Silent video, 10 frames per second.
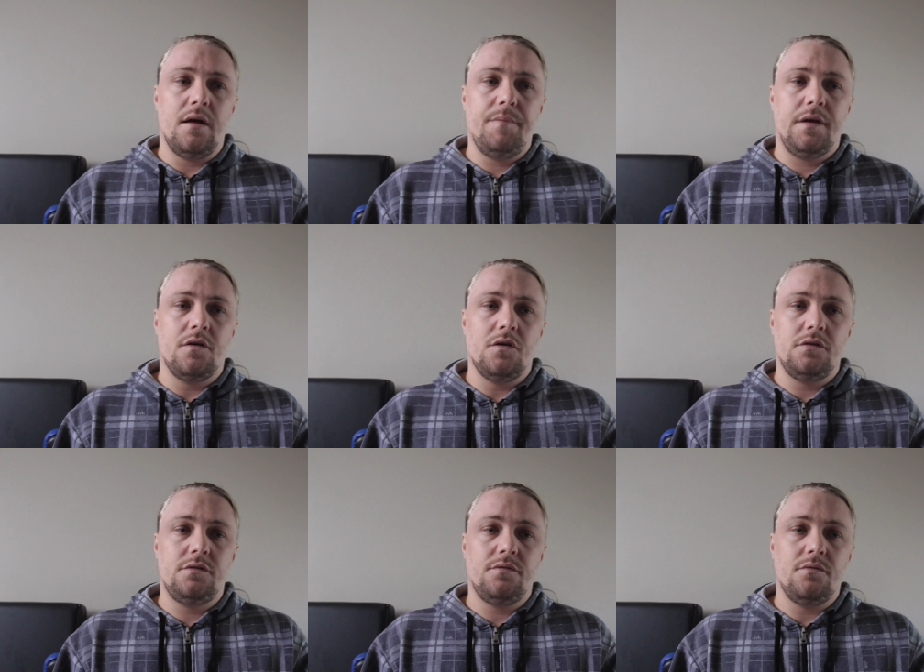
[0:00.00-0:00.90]

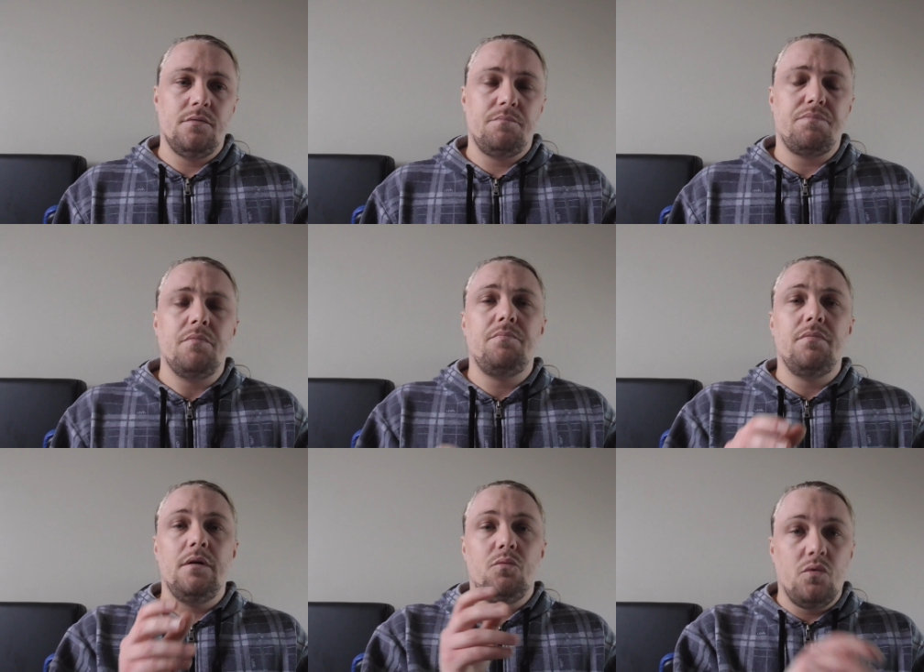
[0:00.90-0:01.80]
because
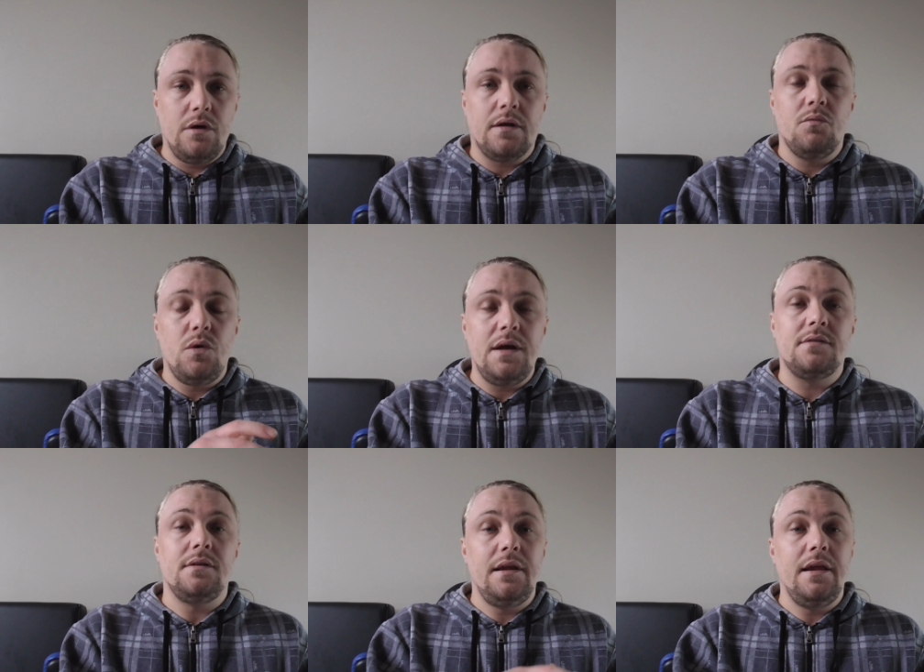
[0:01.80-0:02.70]

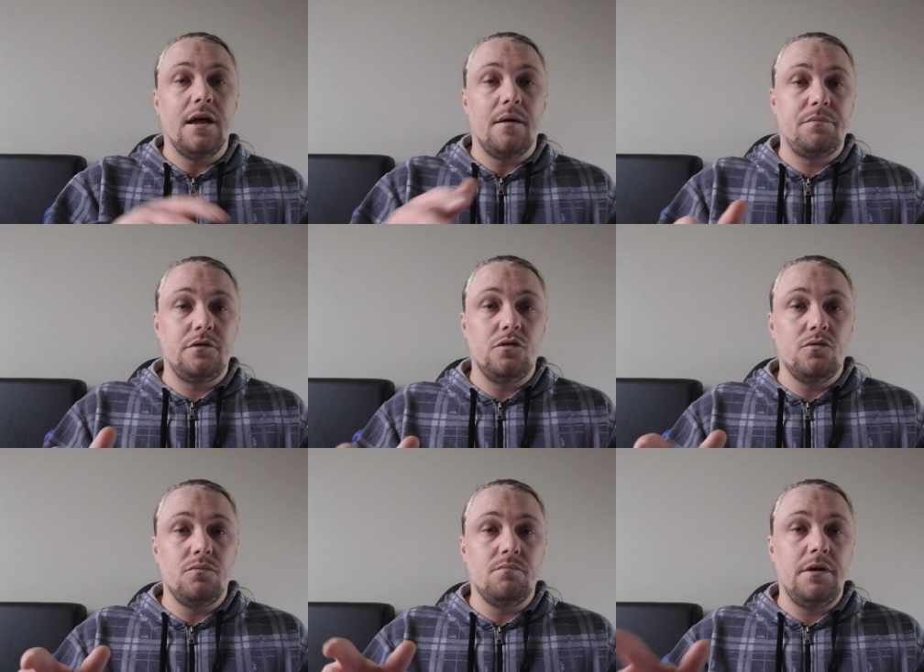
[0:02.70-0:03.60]
weeks leading up
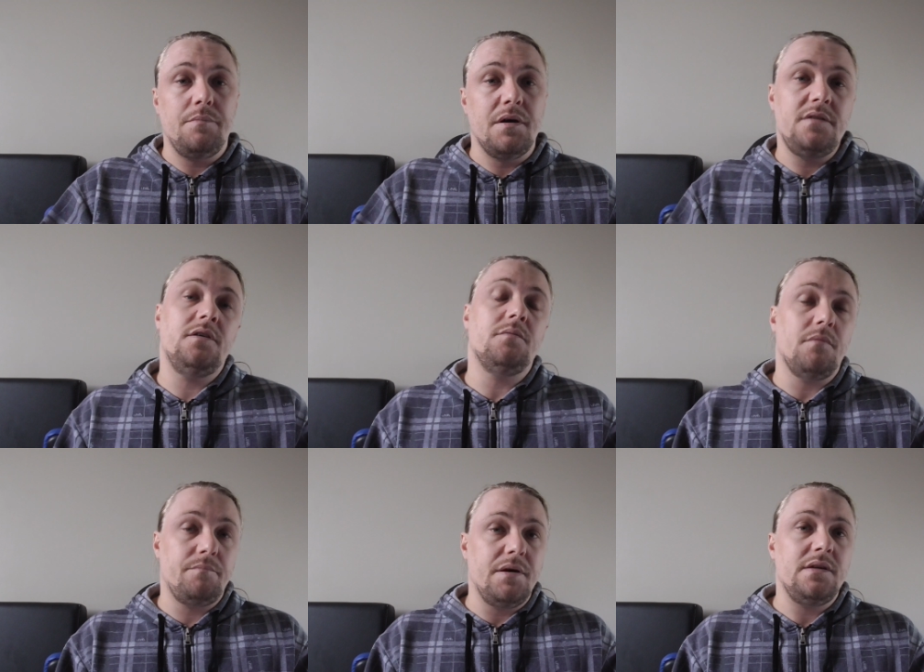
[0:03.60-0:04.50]
to me
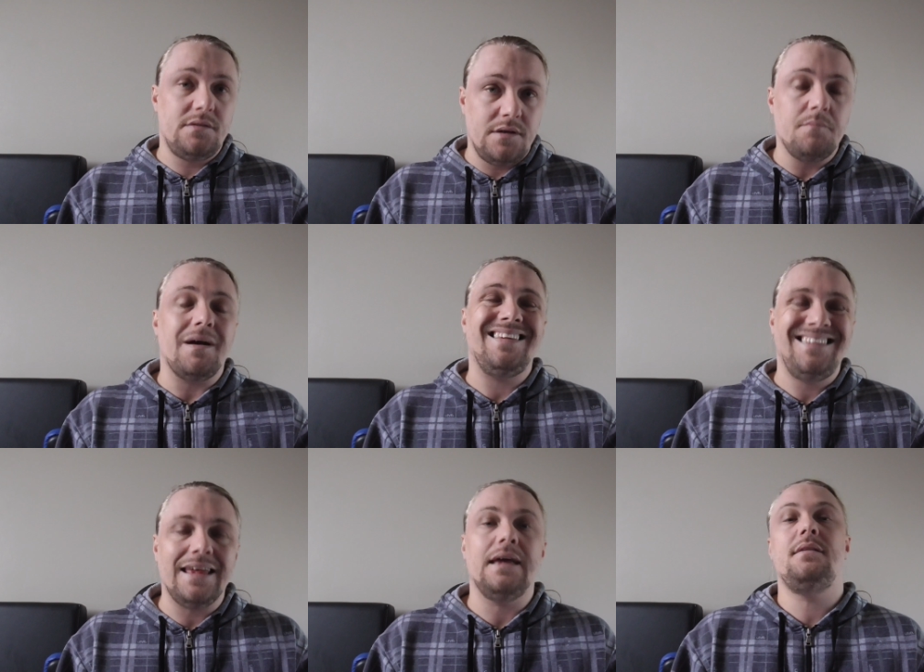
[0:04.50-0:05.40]
purchasing my
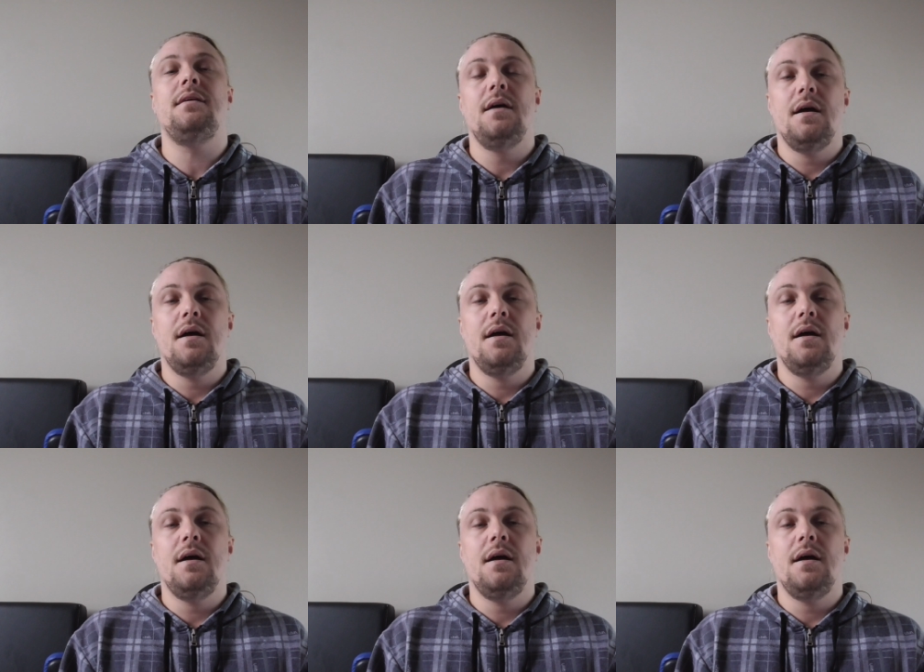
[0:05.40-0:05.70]
ticket,